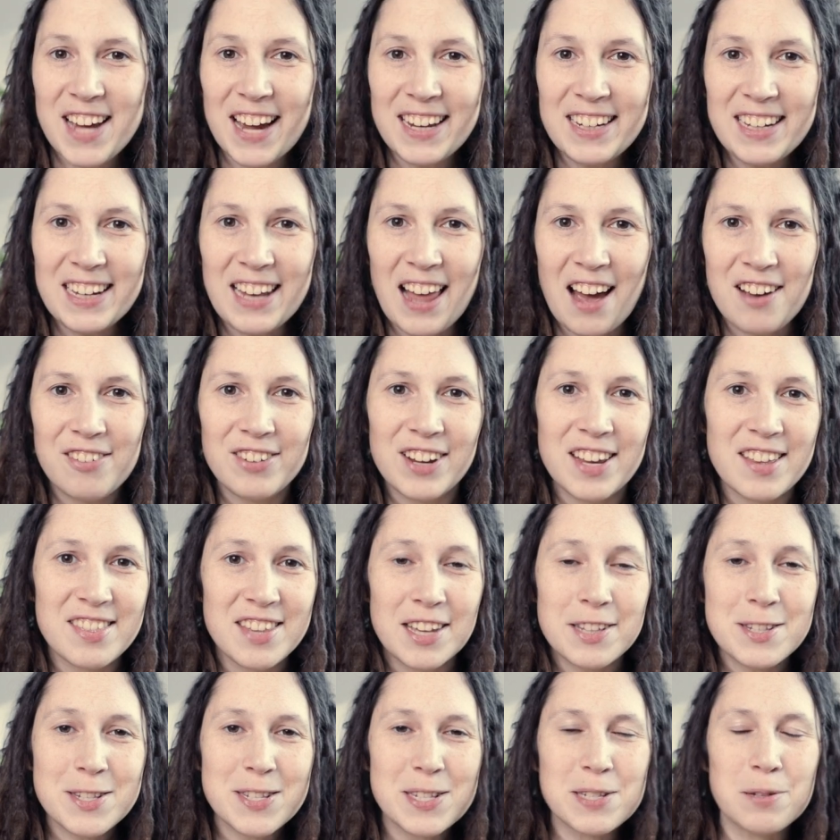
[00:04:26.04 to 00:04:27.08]
tiny larvae
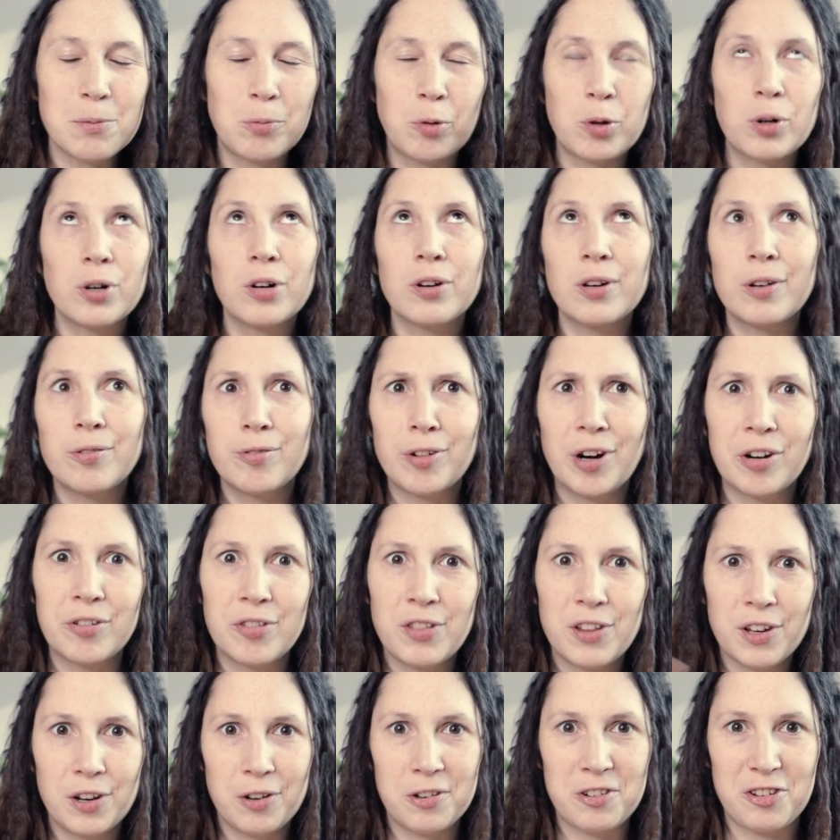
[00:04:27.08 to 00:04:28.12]
then swirl
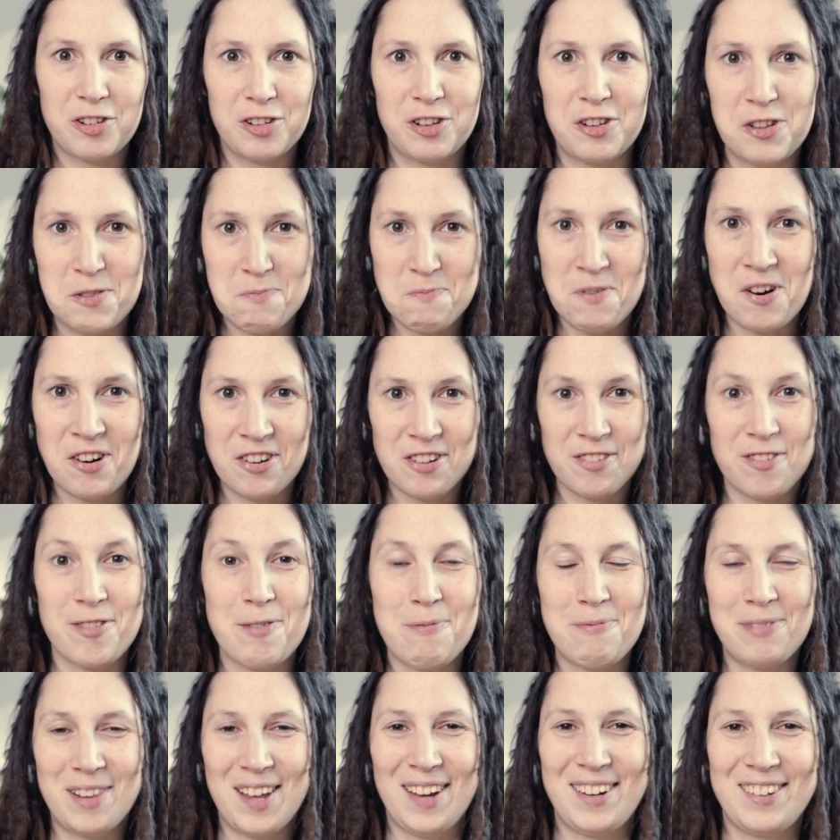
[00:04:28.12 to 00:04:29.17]
around the ocean as part of
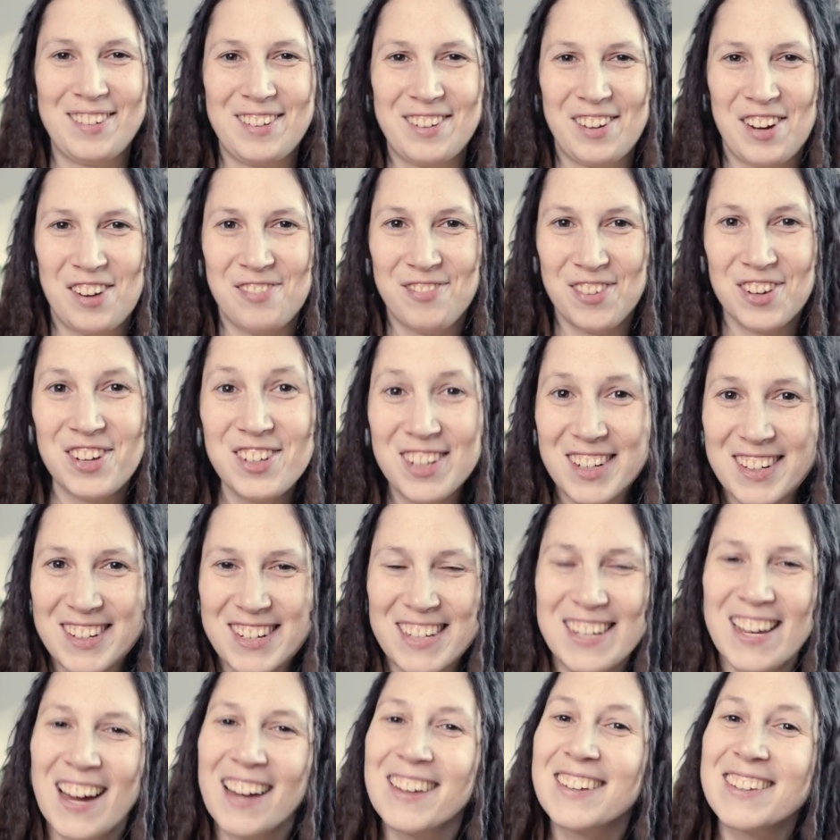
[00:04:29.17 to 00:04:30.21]
the plankton
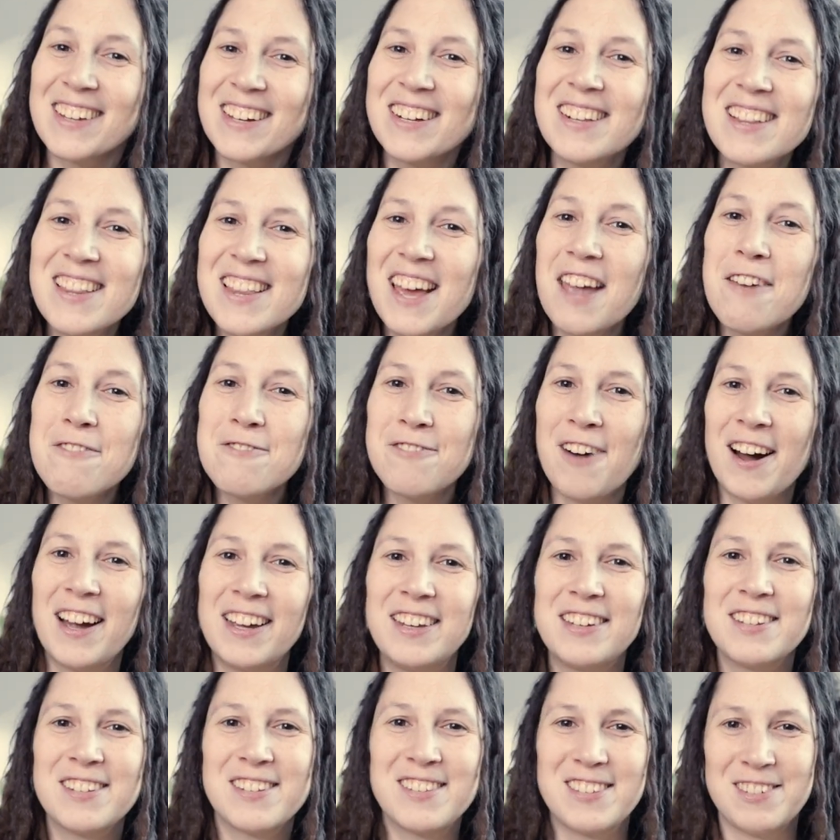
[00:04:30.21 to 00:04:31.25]
community until they
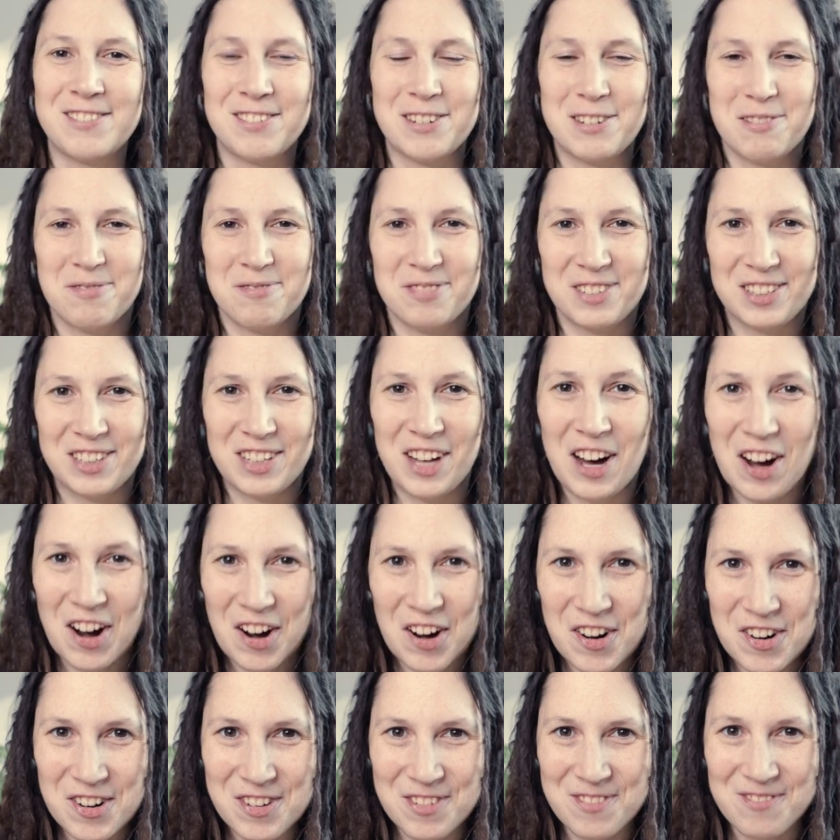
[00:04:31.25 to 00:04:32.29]
find a suitable
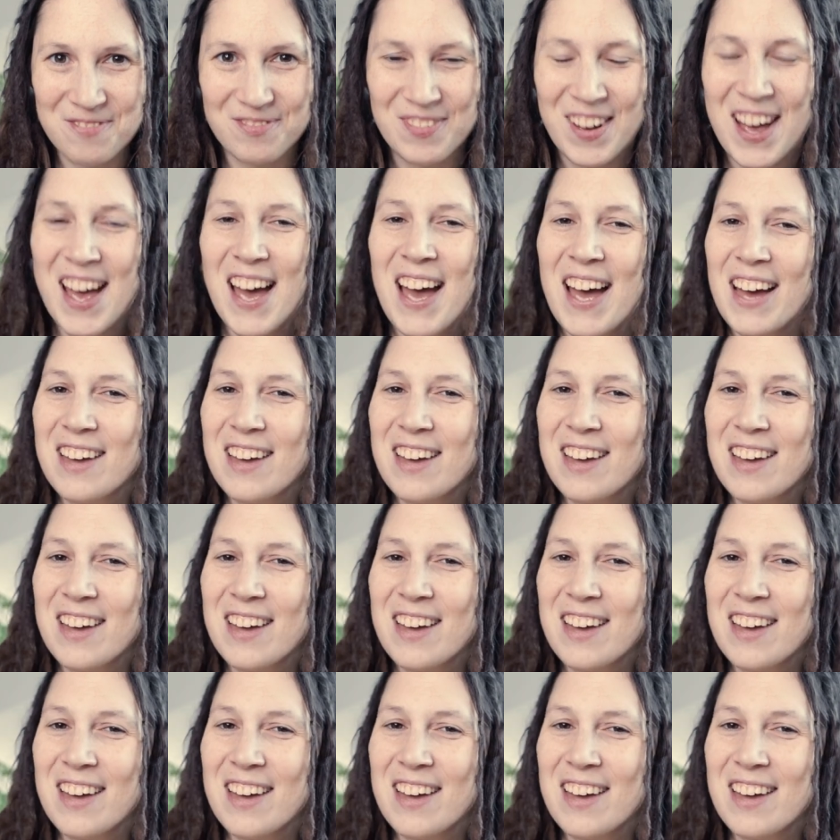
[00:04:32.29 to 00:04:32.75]
home.